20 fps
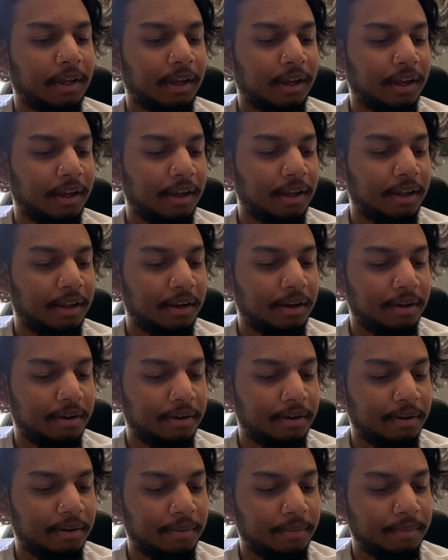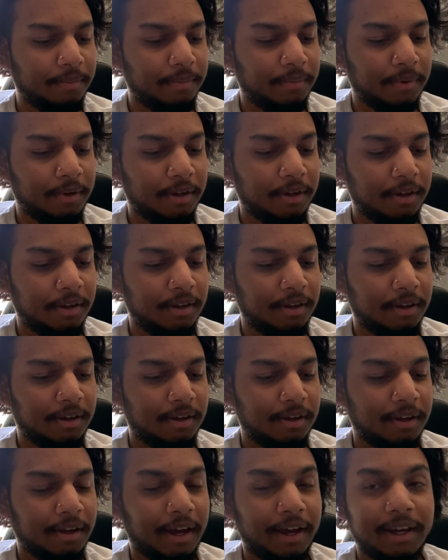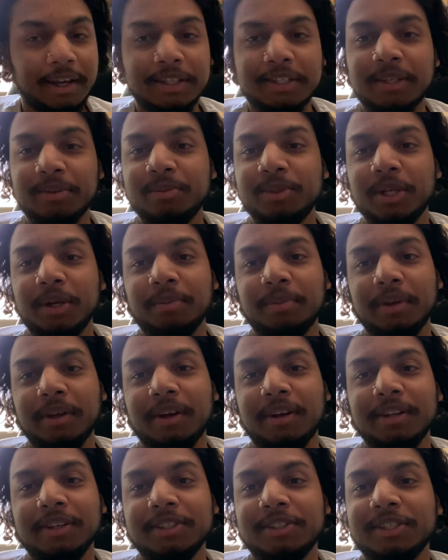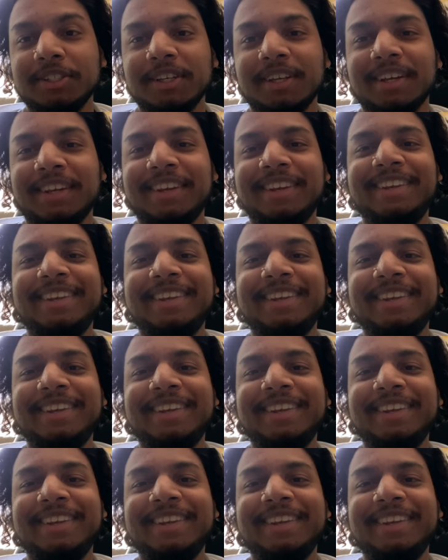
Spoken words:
and I guess I'm jumping on it. Shit.